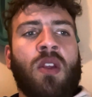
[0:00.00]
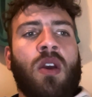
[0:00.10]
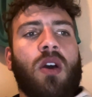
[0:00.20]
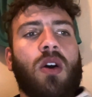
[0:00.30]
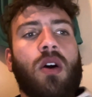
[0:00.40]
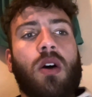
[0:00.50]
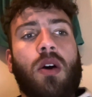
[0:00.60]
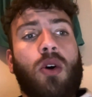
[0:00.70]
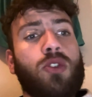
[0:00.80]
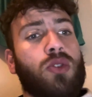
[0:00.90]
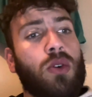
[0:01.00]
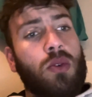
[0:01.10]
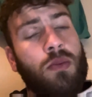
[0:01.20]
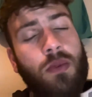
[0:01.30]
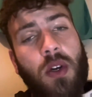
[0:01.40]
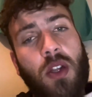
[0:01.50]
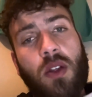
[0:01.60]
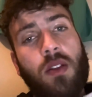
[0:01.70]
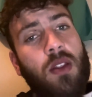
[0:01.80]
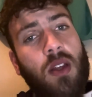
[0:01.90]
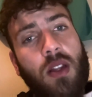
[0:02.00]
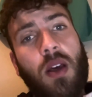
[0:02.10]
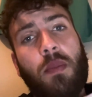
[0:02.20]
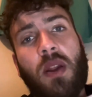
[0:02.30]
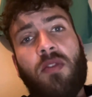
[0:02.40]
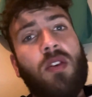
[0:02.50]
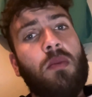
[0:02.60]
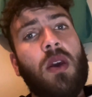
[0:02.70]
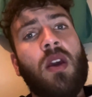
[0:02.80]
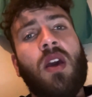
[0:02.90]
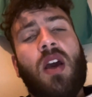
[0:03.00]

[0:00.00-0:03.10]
Also, another thing that benefited me,